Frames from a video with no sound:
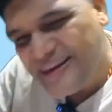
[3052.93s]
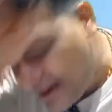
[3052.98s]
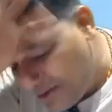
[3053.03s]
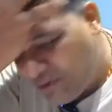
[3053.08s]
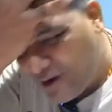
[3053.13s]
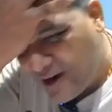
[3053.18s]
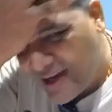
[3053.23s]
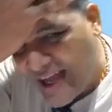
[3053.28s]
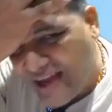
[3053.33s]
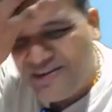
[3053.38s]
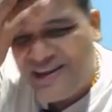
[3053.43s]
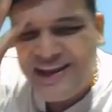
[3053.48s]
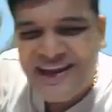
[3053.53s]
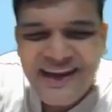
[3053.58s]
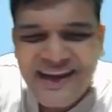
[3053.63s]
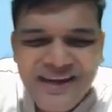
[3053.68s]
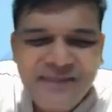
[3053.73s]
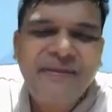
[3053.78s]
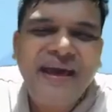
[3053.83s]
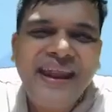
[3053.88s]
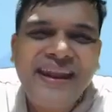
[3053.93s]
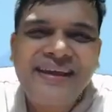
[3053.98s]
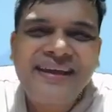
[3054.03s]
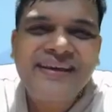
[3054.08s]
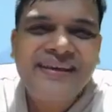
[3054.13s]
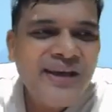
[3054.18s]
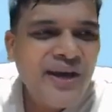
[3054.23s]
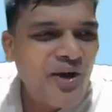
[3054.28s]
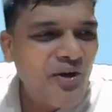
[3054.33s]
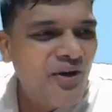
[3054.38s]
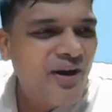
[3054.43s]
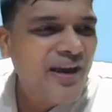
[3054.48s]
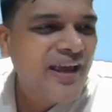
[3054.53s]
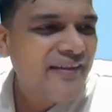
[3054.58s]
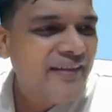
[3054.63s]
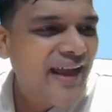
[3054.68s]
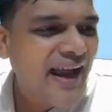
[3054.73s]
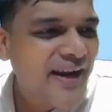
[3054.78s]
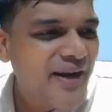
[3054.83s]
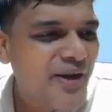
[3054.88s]
What I will hit, man?
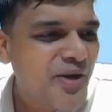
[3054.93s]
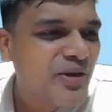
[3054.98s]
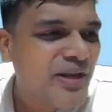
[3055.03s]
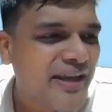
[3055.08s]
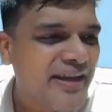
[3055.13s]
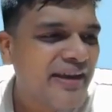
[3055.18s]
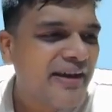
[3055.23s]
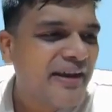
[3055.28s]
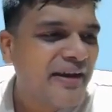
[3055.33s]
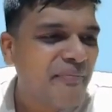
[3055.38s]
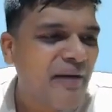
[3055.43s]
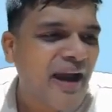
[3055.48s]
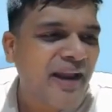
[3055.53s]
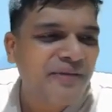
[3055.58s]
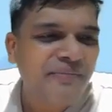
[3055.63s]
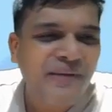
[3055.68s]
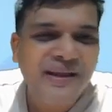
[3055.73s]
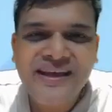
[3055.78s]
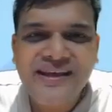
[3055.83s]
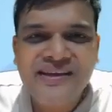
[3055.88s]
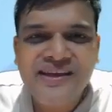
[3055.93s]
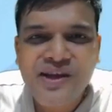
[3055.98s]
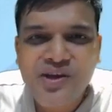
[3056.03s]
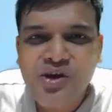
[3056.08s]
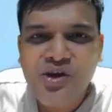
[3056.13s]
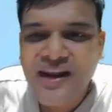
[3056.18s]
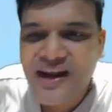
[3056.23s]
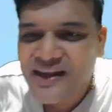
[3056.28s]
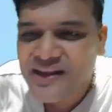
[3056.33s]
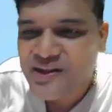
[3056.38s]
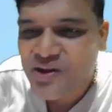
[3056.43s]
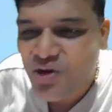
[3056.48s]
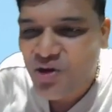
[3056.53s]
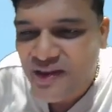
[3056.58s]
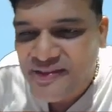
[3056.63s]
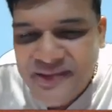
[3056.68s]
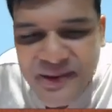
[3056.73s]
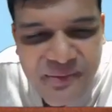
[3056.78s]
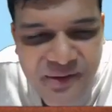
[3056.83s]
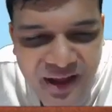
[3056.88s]
Okay, I do think Bharat Mata ki jai, you are getting the
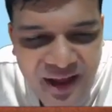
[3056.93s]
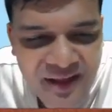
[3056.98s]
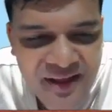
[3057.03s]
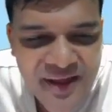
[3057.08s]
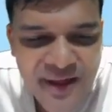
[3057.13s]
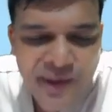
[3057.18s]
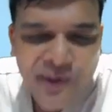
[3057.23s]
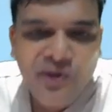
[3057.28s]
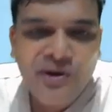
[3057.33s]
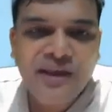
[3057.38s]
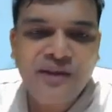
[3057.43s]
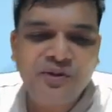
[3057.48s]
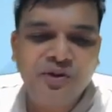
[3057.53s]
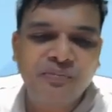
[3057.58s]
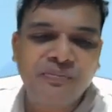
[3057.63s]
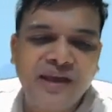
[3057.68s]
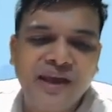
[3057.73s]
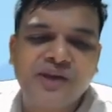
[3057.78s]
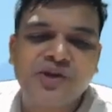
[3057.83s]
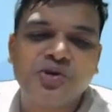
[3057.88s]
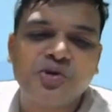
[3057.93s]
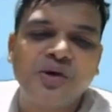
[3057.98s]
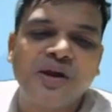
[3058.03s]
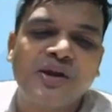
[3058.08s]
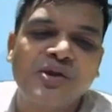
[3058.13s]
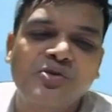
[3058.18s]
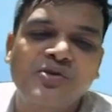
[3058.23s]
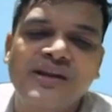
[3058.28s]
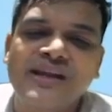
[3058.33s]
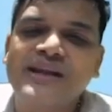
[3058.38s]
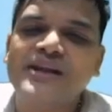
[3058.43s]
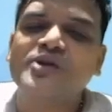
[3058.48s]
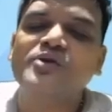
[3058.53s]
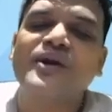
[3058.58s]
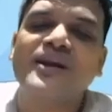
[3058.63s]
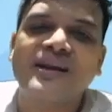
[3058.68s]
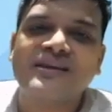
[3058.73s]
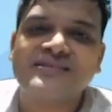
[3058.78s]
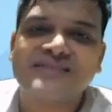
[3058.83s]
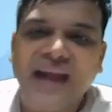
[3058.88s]
concept. Huh? Okay, so make sure you need to
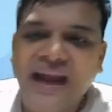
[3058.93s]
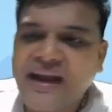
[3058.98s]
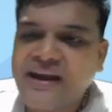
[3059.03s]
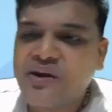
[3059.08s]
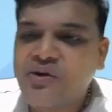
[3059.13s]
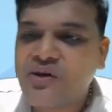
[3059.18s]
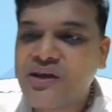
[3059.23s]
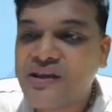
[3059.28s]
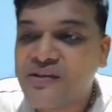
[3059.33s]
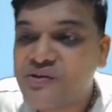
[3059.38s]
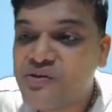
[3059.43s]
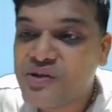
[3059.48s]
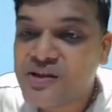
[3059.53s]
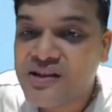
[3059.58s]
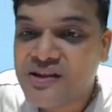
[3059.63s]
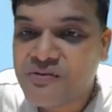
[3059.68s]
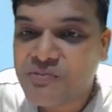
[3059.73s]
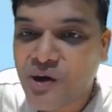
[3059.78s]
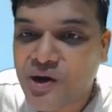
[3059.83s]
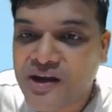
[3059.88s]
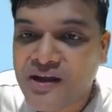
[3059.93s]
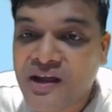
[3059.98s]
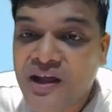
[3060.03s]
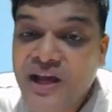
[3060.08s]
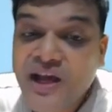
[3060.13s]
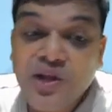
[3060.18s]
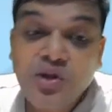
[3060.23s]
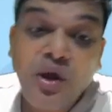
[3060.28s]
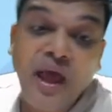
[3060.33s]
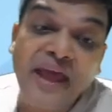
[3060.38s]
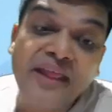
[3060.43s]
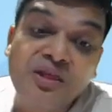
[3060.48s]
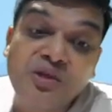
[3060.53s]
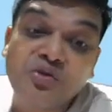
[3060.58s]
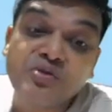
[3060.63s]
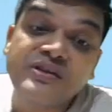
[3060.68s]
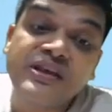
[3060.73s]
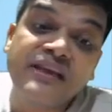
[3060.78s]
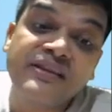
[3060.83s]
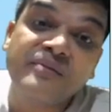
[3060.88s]
understand. Okay, at this point, so
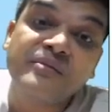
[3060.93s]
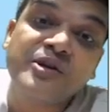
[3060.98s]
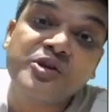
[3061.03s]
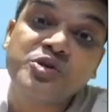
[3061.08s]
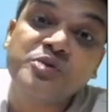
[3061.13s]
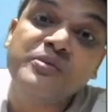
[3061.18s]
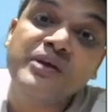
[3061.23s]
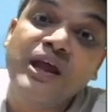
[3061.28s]
enthusiasm, it should be a